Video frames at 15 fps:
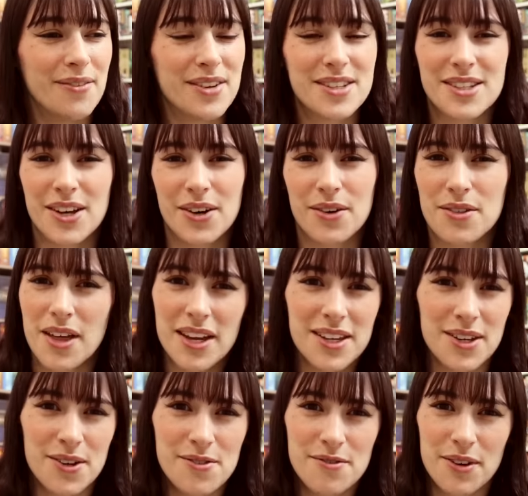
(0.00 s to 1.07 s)
So thank
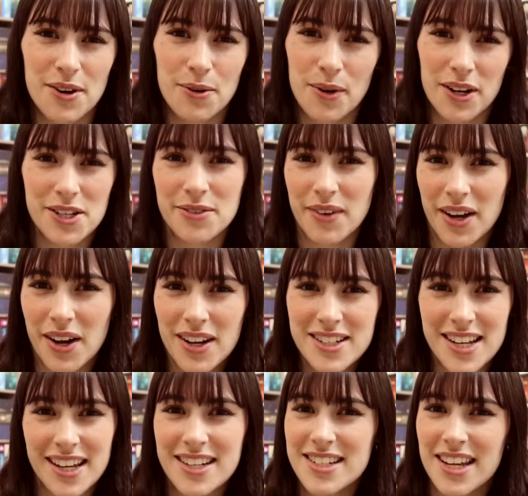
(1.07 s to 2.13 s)
you for watching my
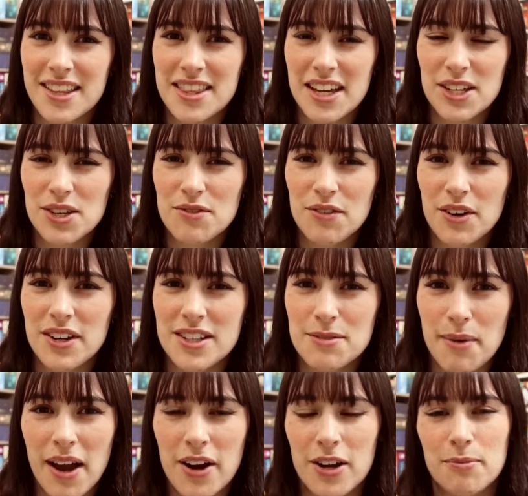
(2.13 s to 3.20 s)
content, and thank you for
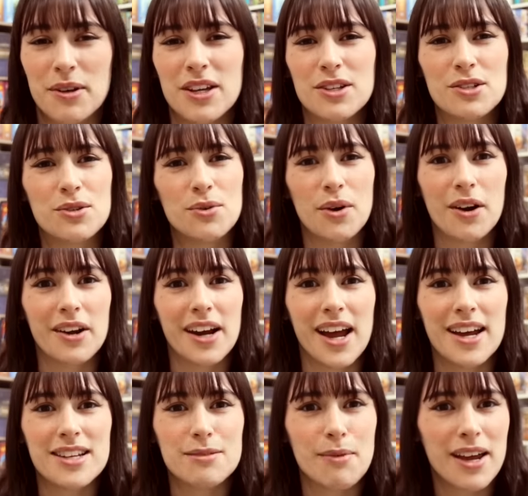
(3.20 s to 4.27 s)
inspiring me to
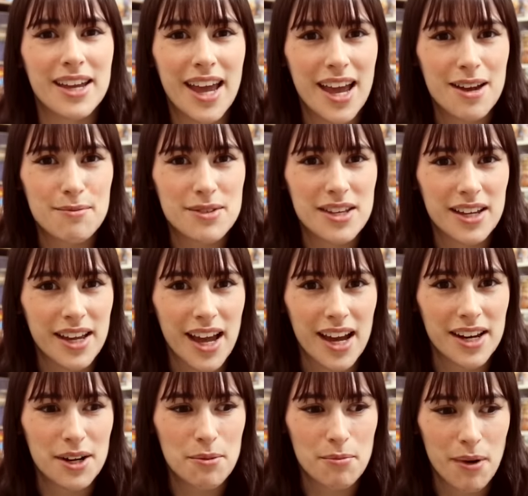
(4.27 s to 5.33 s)
organize my games
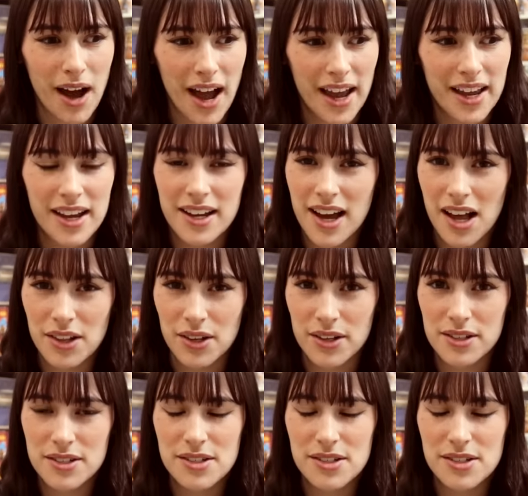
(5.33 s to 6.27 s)
again by color.